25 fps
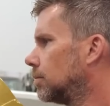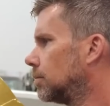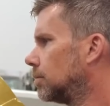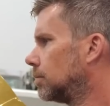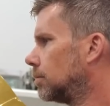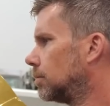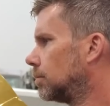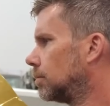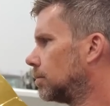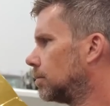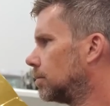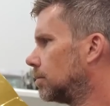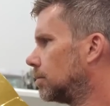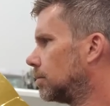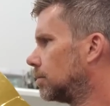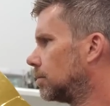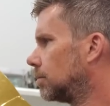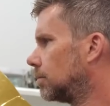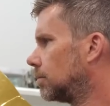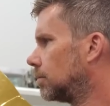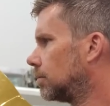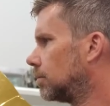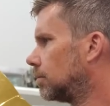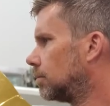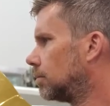
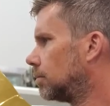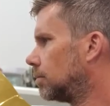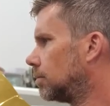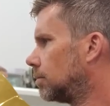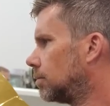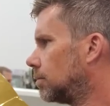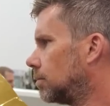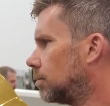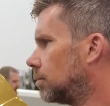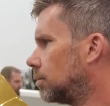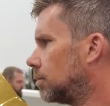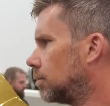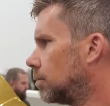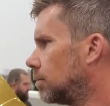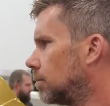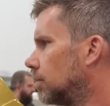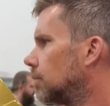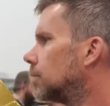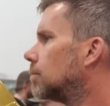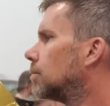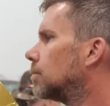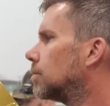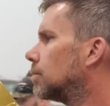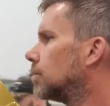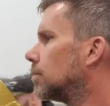
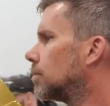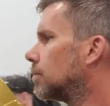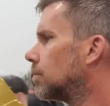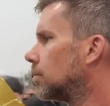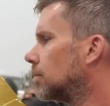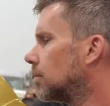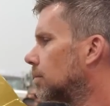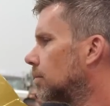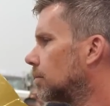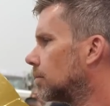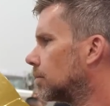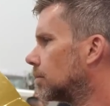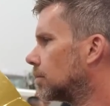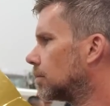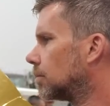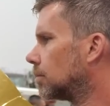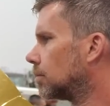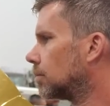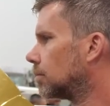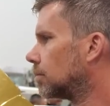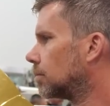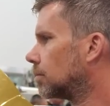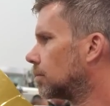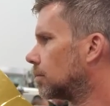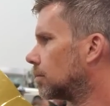
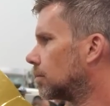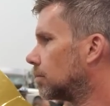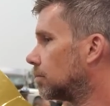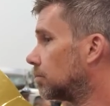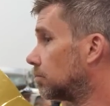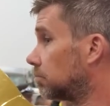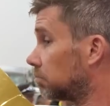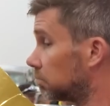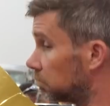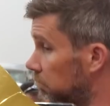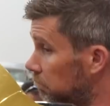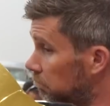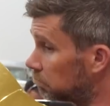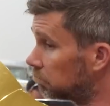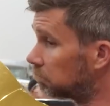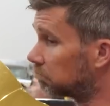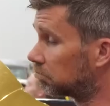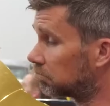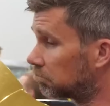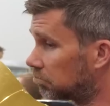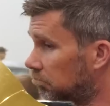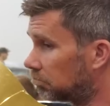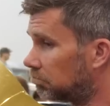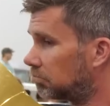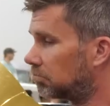
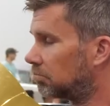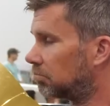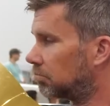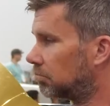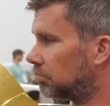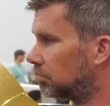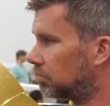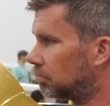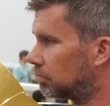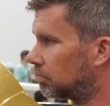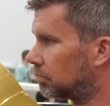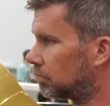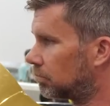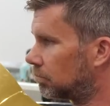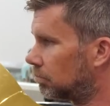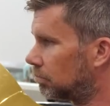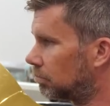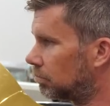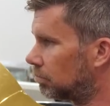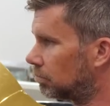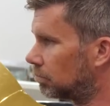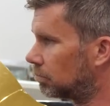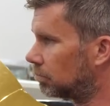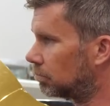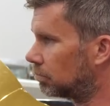
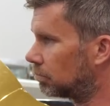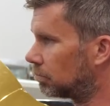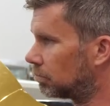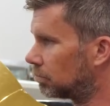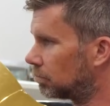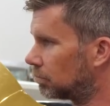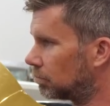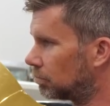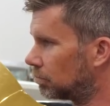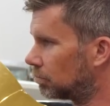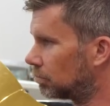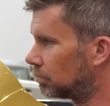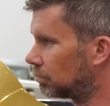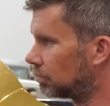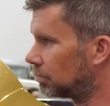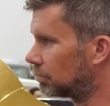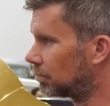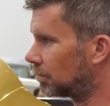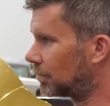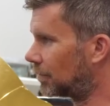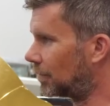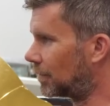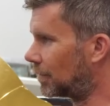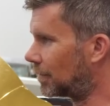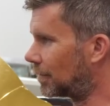
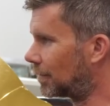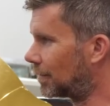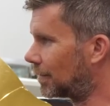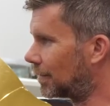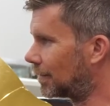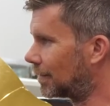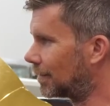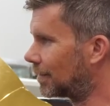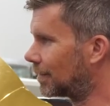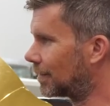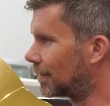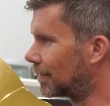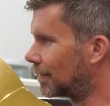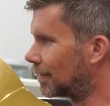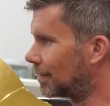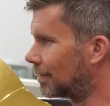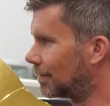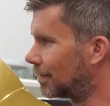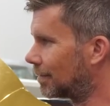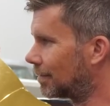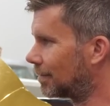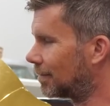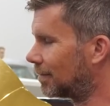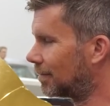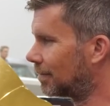
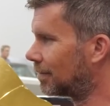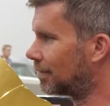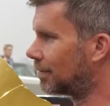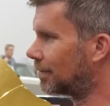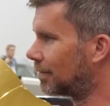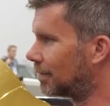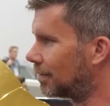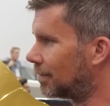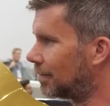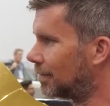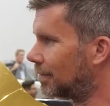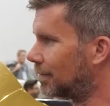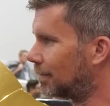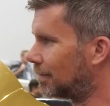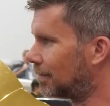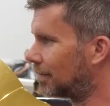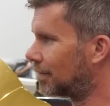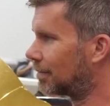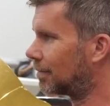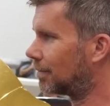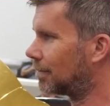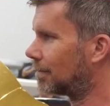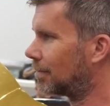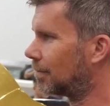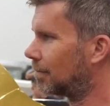(silent)